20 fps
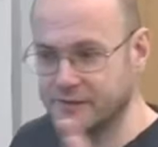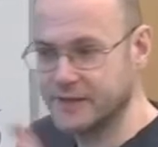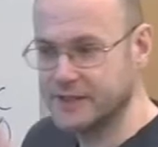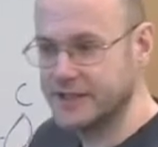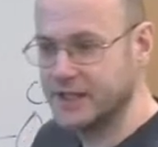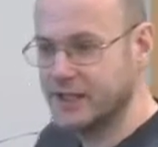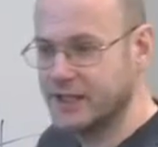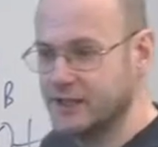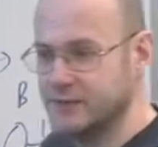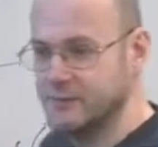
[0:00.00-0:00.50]

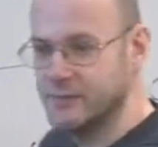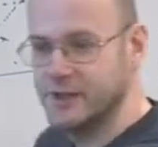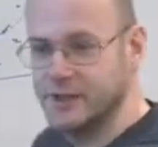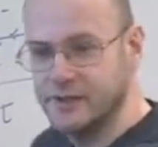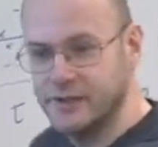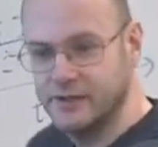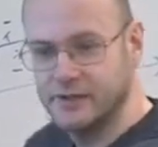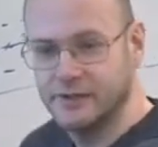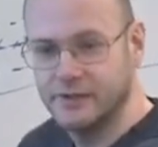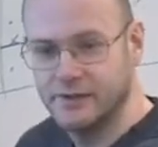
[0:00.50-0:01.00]
time,
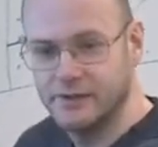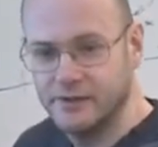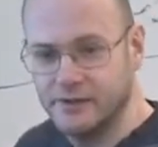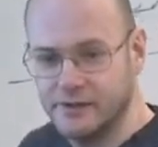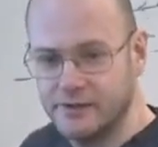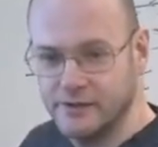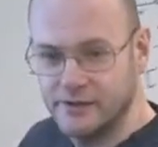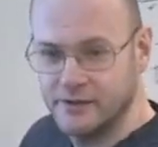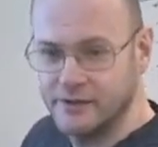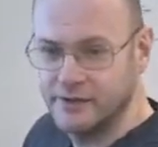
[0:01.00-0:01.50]

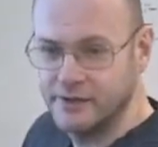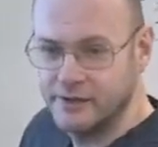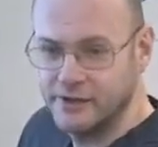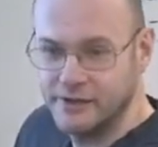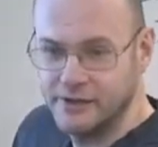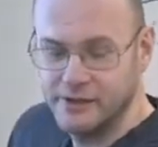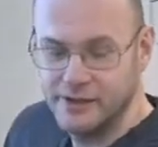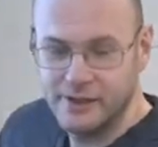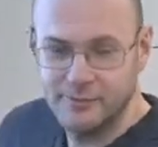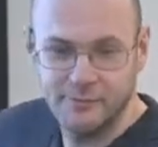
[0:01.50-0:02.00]

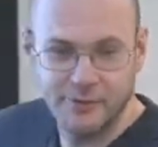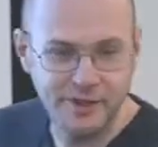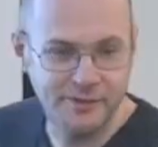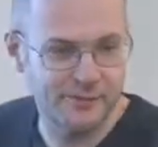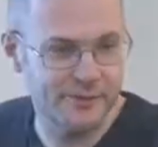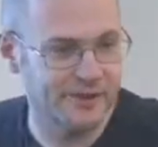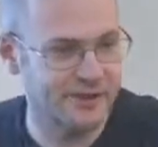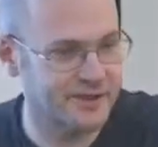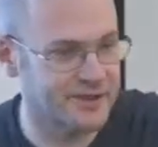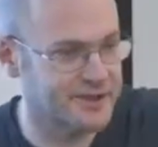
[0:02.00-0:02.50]
it might
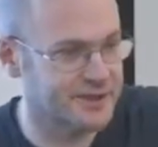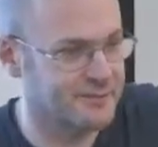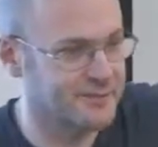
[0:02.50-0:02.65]
be that some